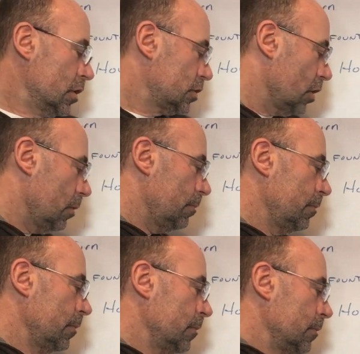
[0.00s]

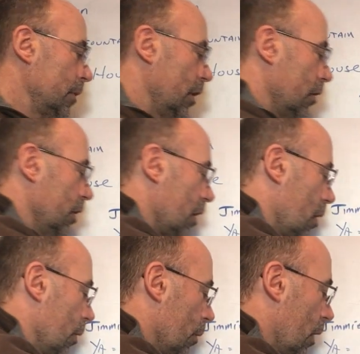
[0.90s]
So you know, you
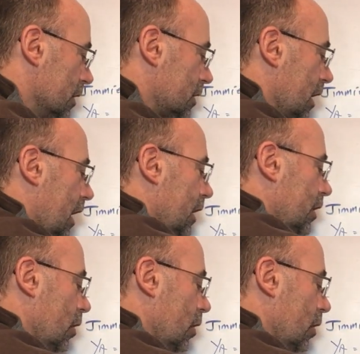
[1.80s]
go in one side,